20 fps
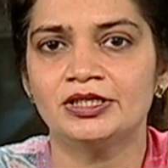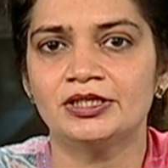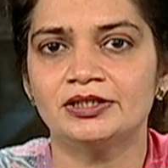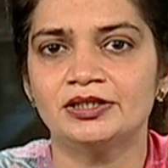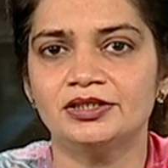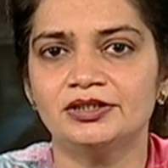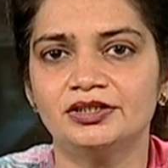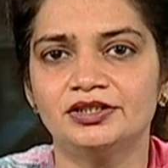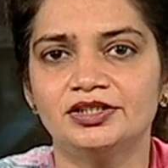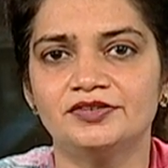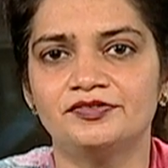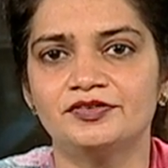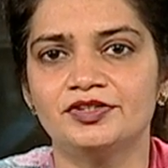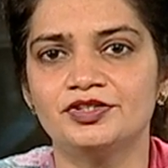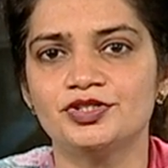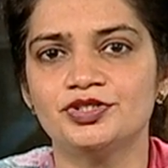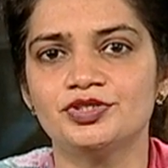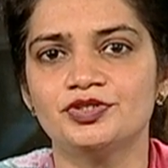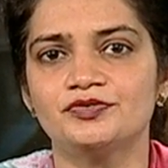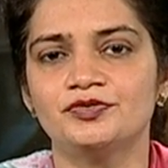that the
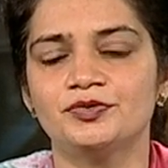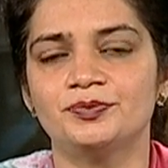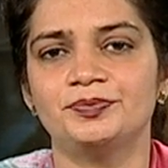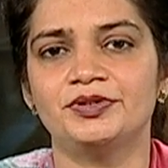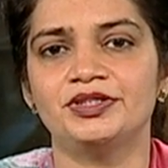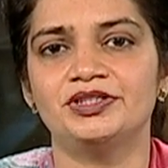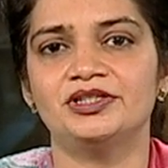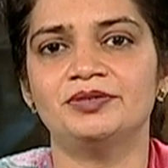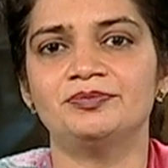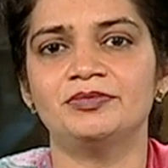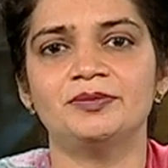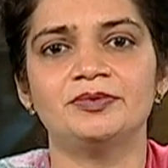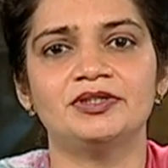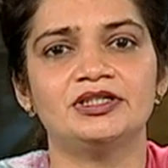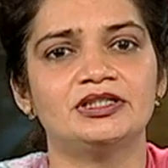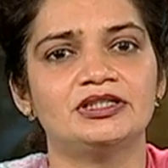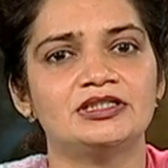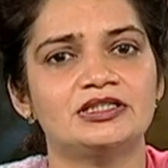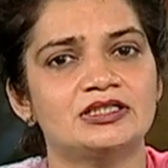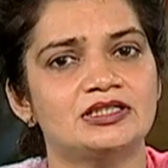differences of opinion may be
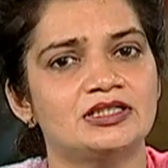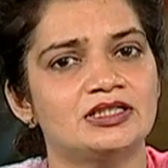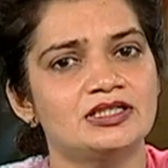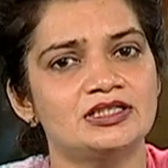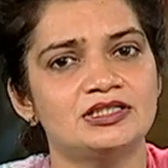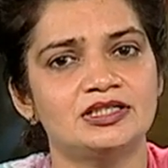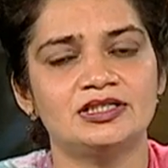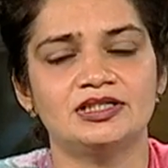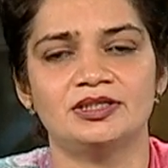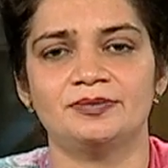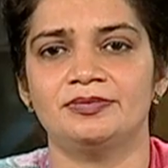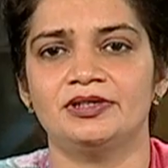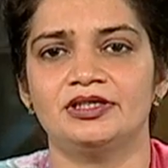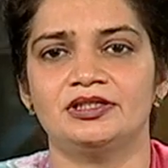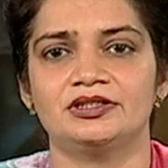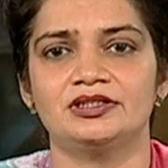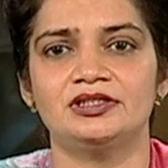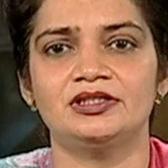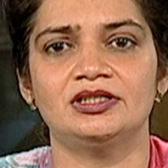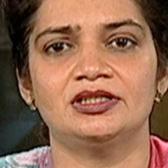discussed and
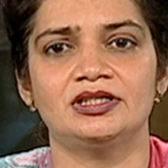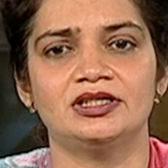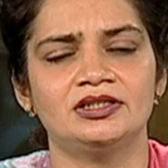debated